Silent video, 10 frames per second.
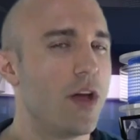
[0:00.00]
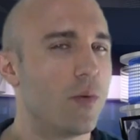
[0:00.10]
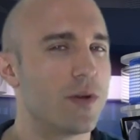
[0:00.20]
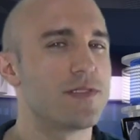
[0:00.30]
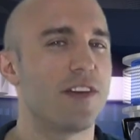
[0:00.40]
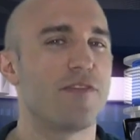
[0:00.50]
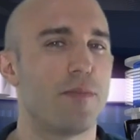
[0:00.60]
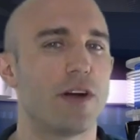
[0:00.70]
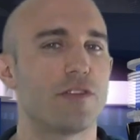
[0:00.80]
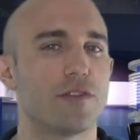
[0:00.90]
Once you have
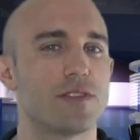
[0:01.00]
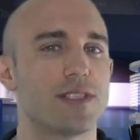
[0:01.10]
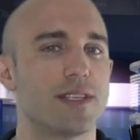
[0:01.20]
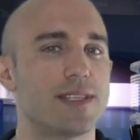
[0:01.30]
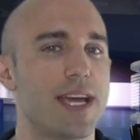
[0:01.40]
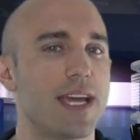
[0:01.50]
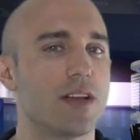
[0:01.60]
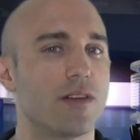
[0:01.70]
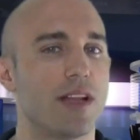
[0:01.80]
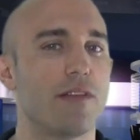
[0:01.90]
March for Sin
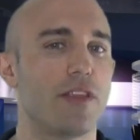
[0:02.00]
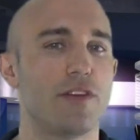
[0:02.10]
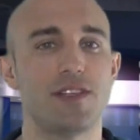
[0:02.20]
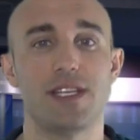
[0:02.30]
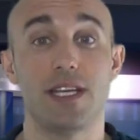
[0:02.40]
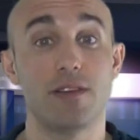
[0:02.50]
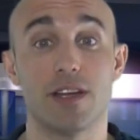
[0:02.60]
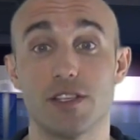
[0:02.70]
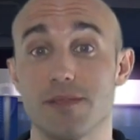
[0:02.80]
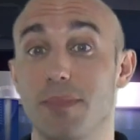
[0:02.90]
taken on level 13, you
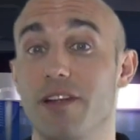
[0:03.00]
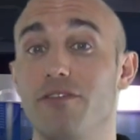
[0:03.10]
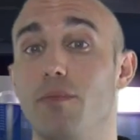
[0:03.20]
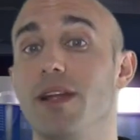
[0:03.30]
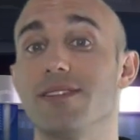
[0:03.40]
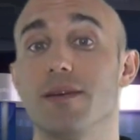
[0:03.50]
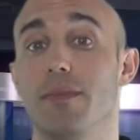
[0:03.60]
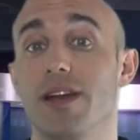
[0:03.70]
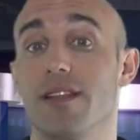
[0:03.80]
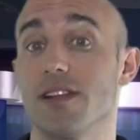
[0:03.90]
can just Blood for Blood
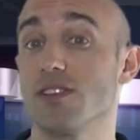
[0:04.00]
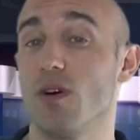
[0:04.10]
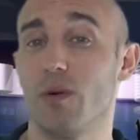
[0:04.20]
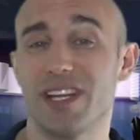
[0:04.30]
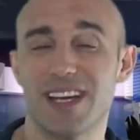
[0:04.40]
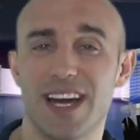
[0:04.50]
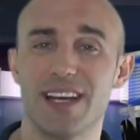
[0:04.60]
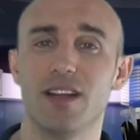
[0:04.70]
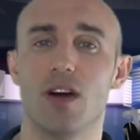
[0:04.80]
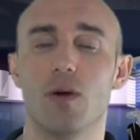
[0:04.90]
somebody that's already
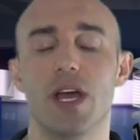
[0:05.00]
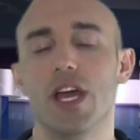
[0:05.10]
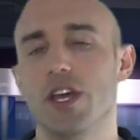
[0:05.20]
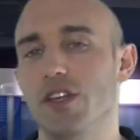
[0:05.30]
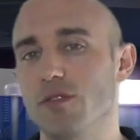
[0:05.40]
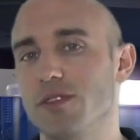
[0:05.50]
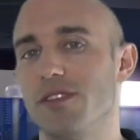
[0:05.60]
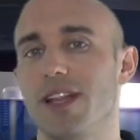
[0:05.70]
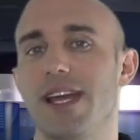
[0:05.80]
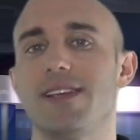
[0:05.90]
kind of low, use
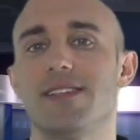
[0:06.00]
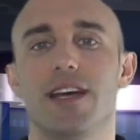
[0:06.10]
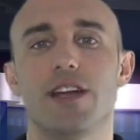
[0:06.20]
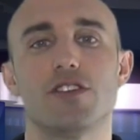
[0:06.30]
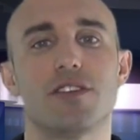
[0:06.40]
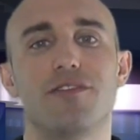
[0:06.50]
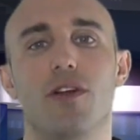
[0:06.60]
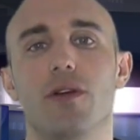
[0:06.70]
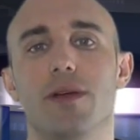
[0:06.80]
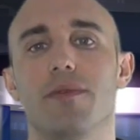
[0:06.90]
your laser and just
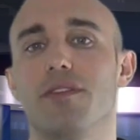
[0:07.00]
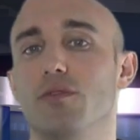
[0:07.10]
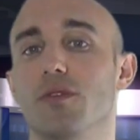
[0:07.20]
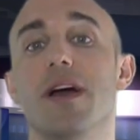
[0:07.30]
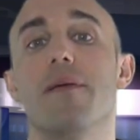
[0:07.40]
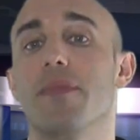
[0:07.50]
follow him through.